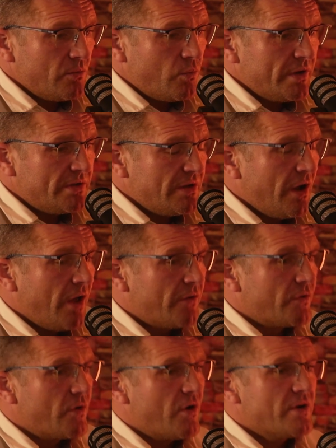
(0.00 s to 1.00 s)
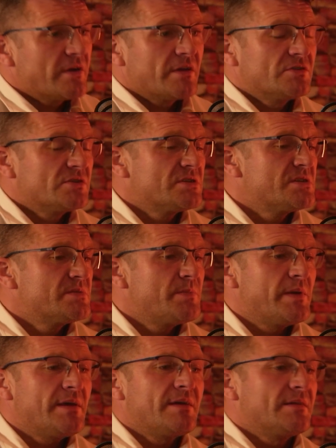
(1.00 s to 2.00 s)
with the Otter, I can just
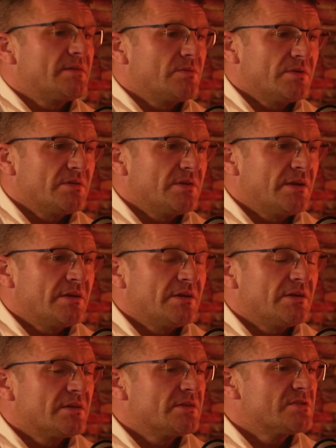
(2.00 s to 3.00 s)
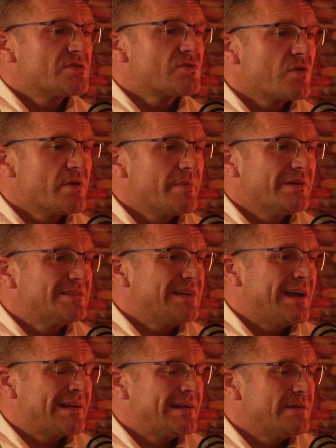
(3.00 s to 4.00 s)
speak into it and I can describe
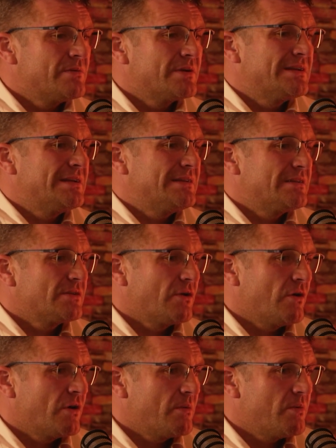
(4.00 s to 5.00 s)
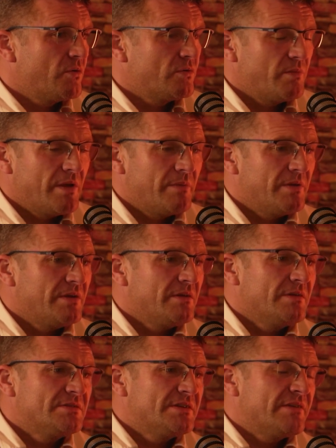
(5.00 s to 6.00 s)
exactly what I need to talk about.
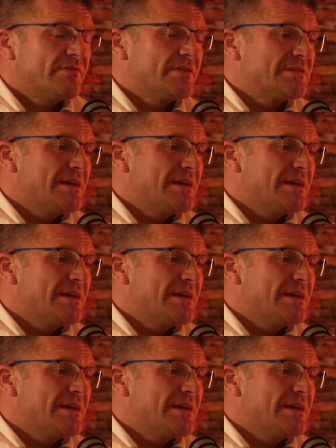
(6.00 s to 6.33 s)
Maybe, say for